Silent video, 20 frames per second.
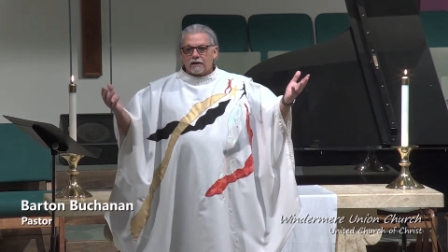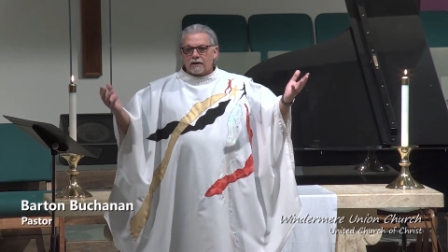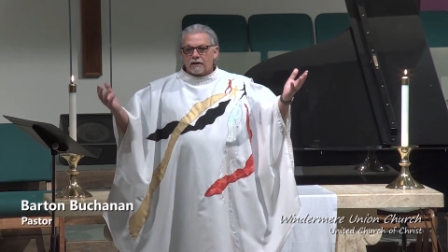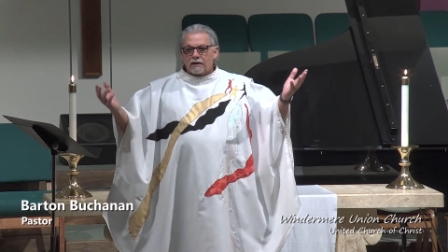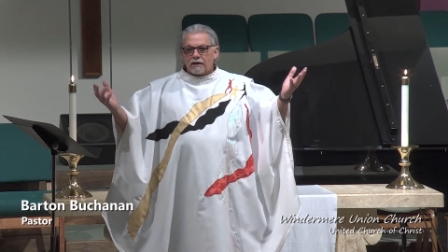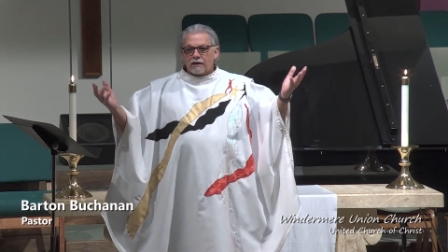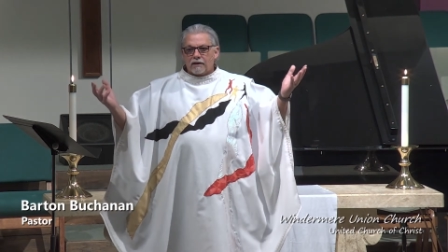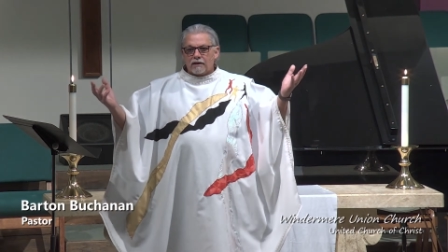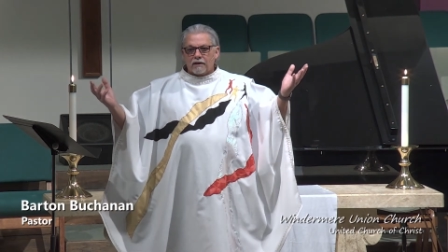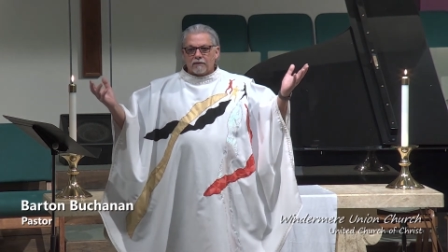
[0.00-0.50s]

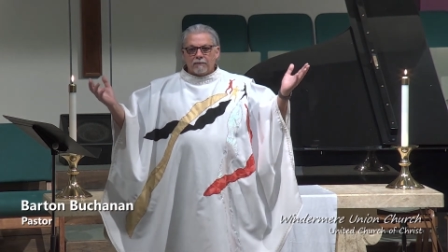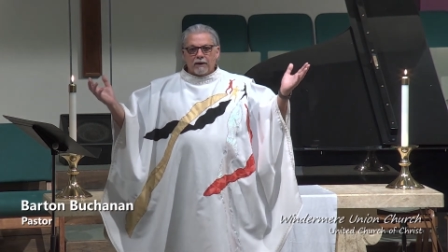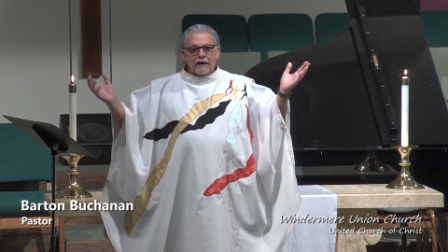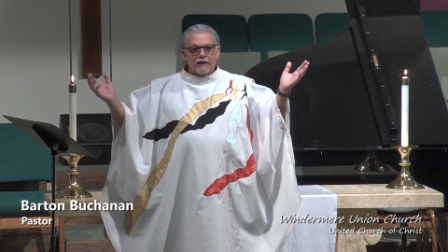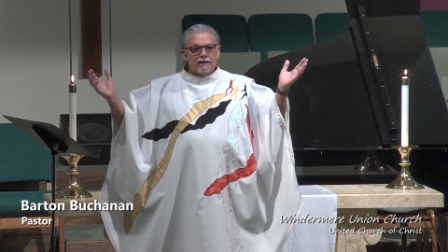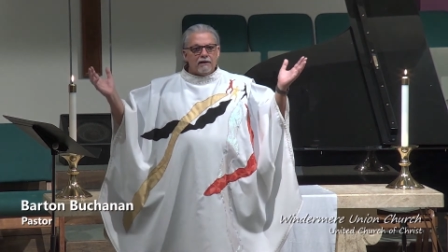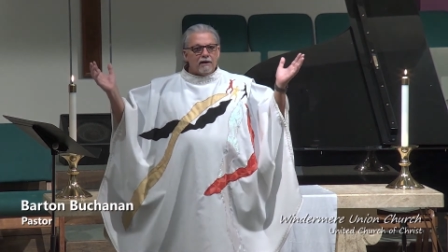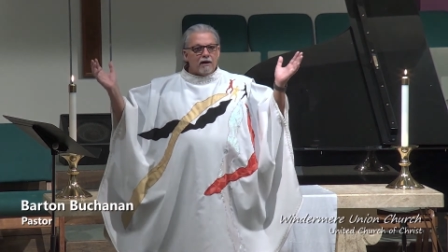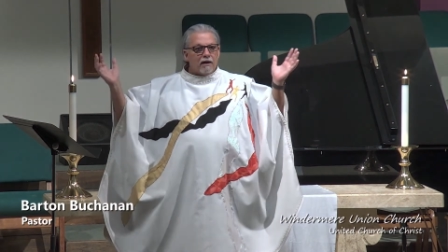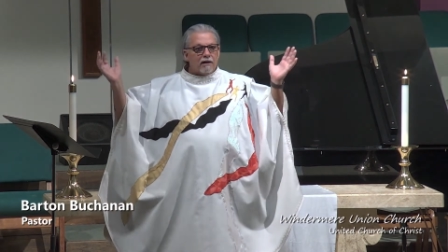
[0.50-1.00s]
the, the
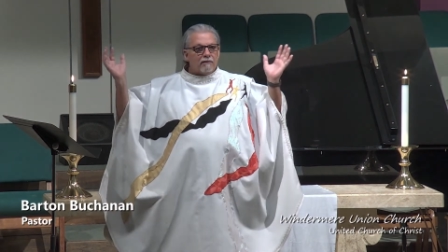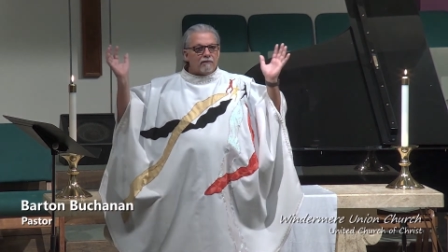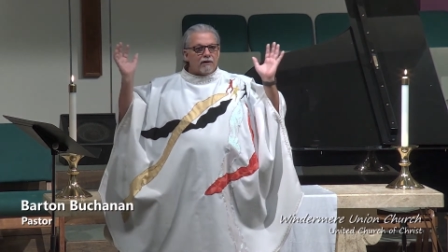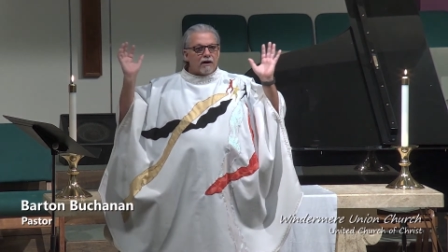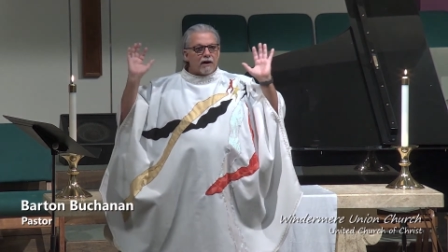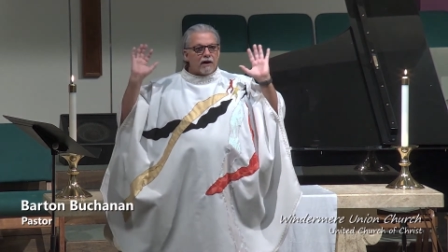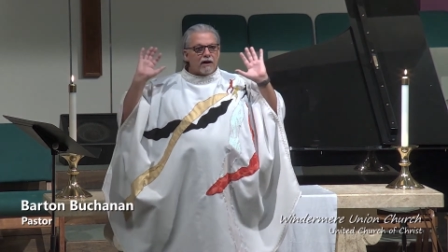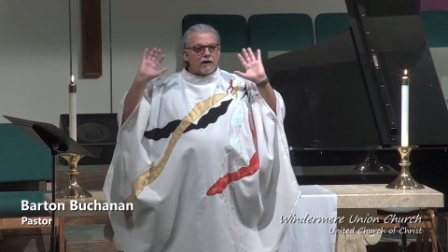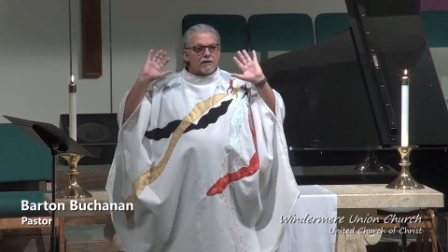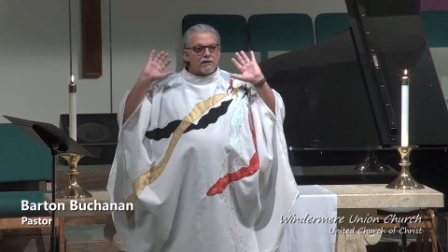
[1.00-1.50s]
pantheon of
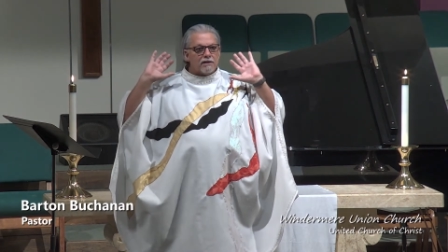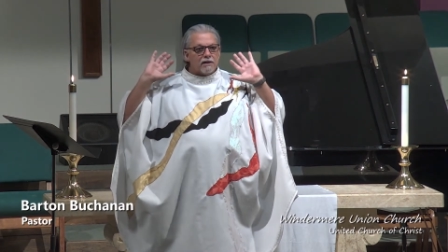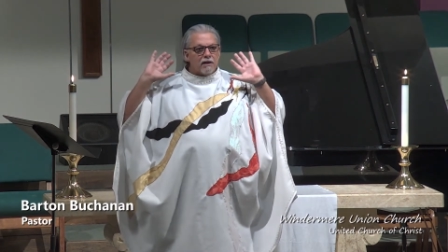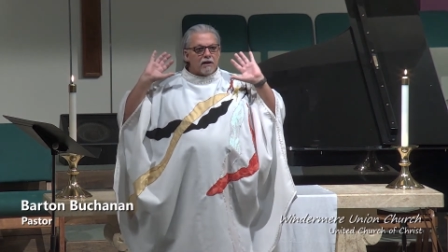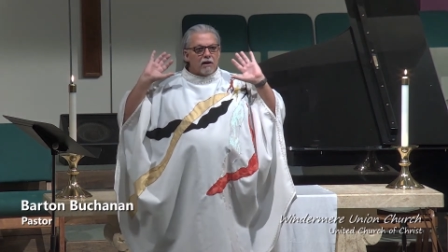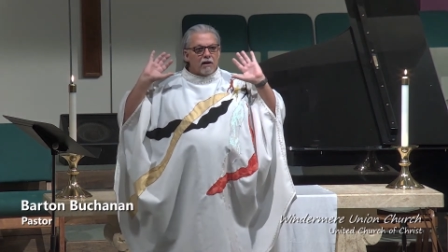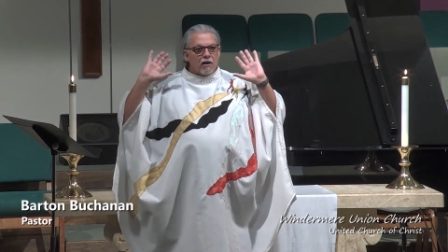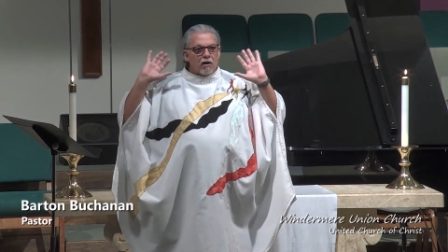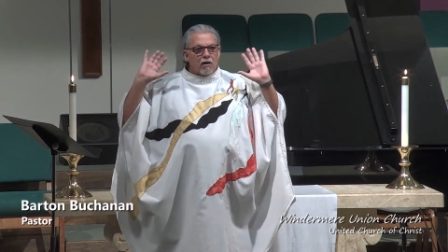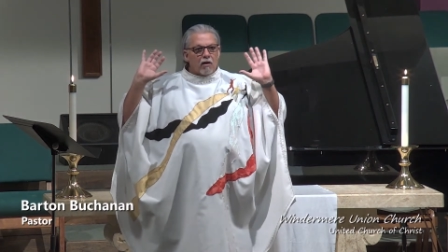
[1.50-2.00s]
gods
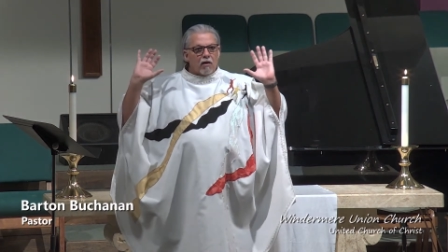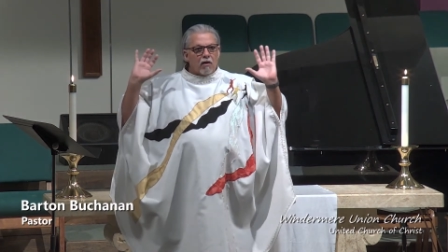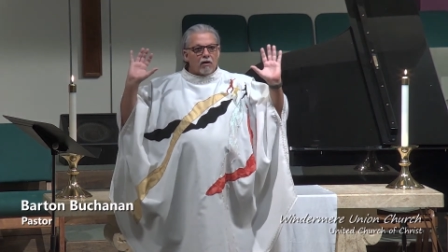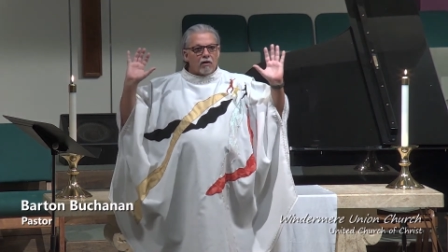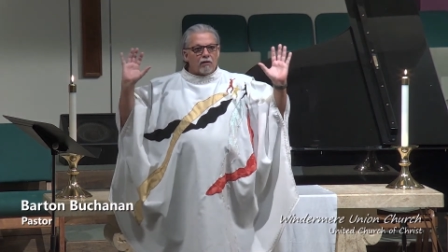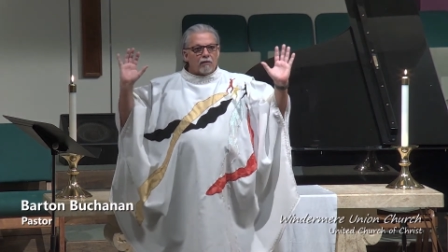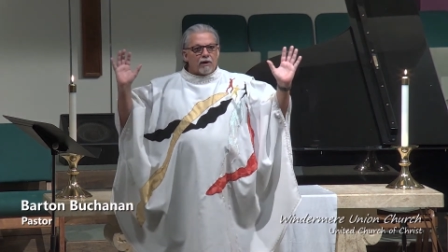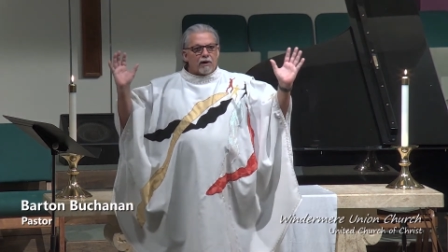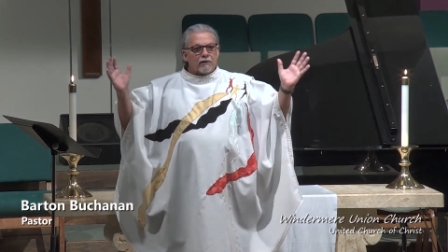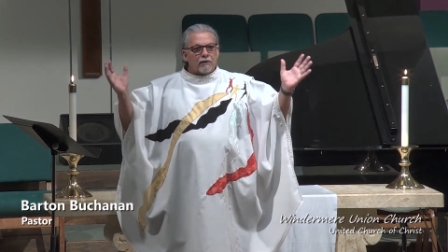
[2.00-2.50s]
all
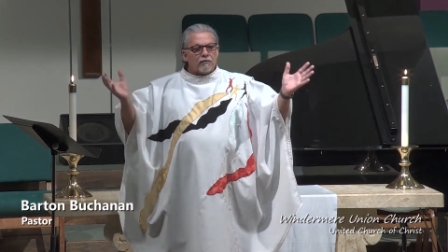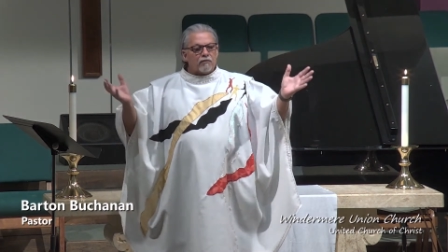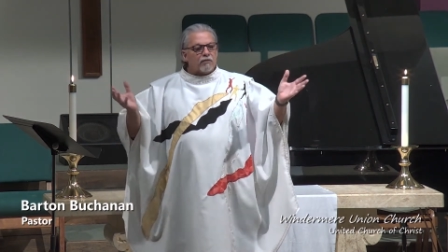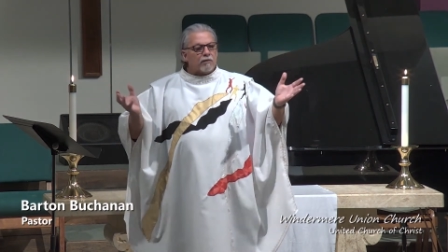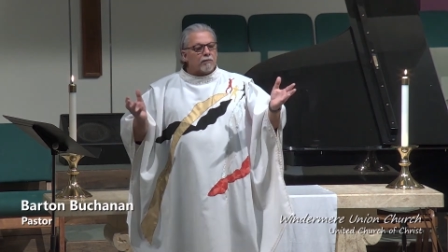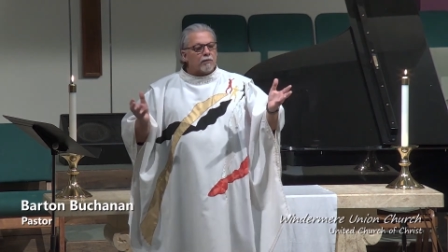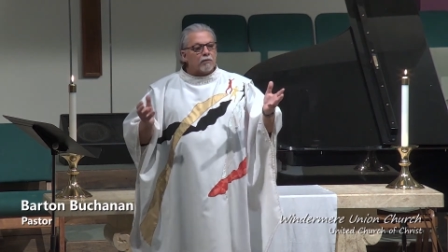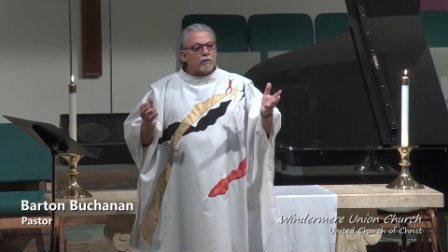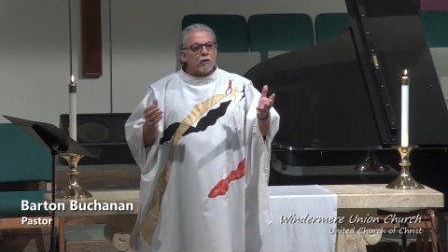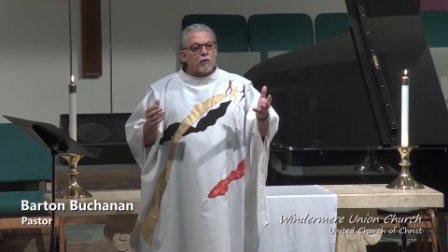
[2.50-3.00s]
around them from
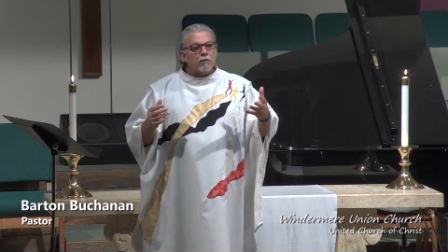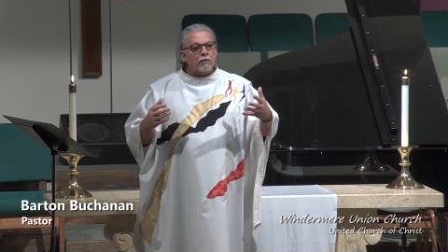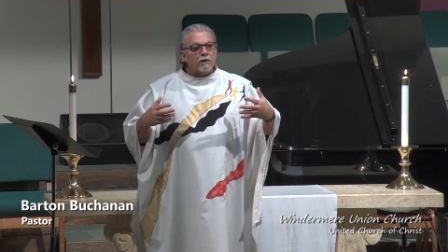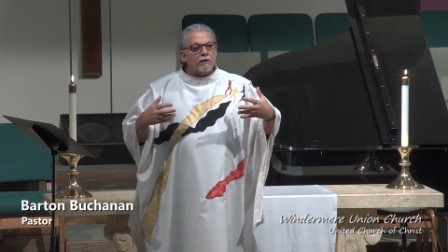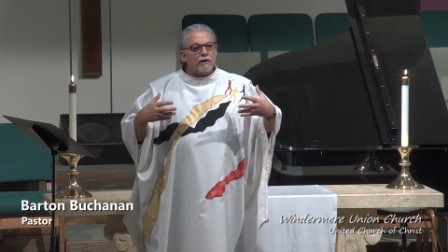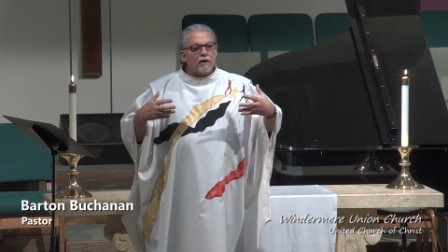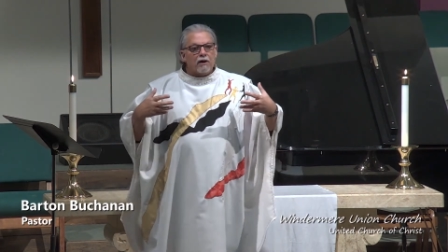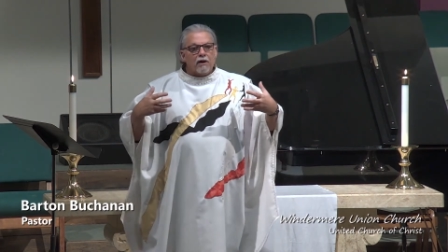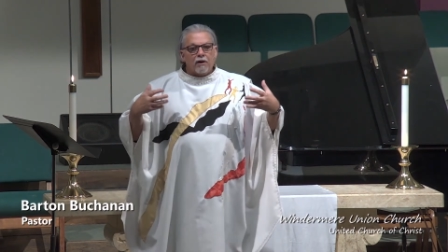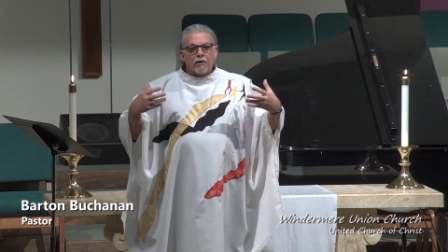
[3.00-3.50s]
the Roman
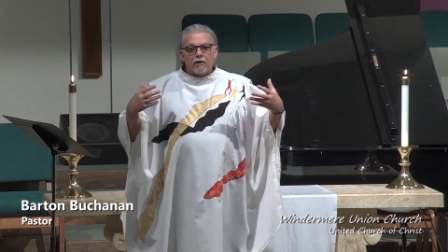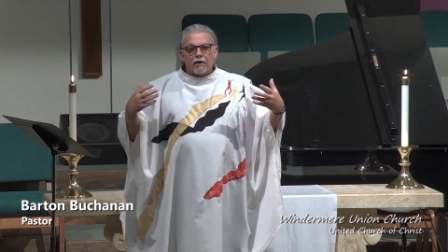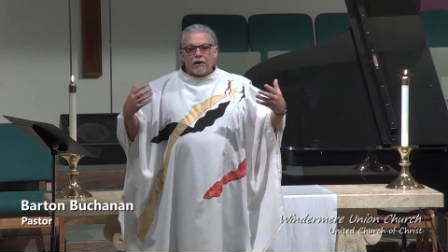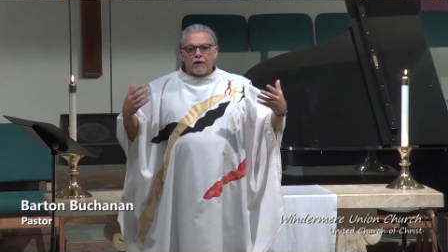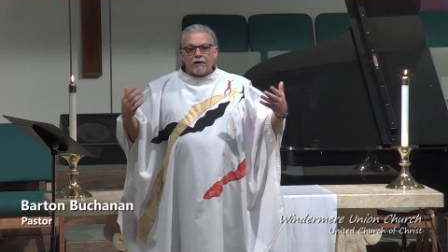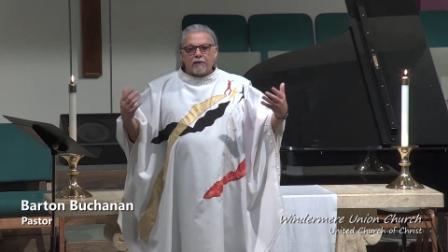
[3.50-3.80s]
uh,